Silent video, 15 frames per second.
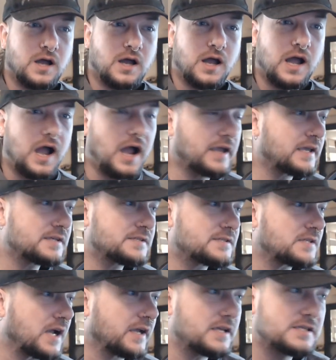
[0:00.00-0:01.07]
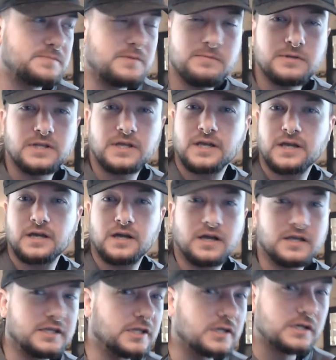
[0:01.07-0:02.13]
I guess I guess maybe like a,
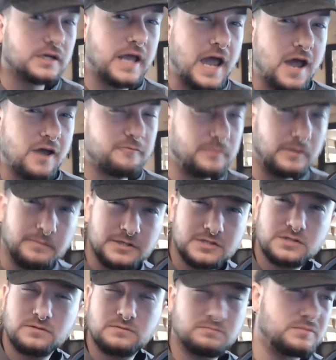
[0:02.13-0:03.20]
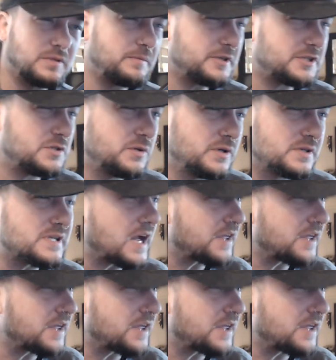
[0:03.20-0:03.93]
a year and a half, maybe two, maybe two years.